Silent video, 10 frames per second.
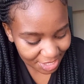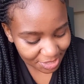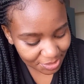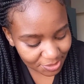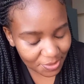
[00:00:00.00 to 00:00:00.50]

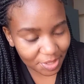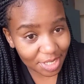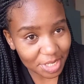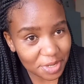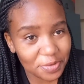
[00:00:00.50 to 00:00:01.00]
so,
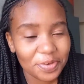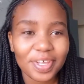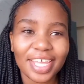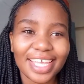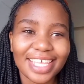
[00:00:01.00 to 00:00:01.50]
you know,
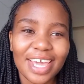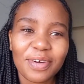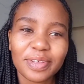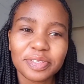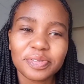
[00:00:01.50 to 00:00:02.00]
heck, yeah,
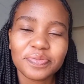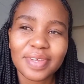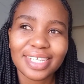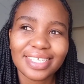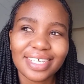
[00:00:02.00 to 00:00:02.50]

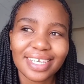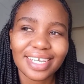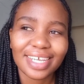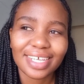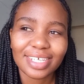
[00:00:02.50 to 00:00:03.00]

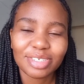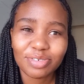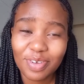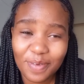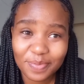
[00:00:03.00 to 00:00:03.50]
cosmetic
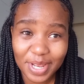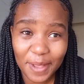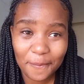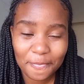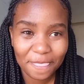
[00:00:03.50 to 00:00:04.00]
shop
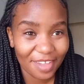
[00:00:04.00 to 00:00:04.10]
named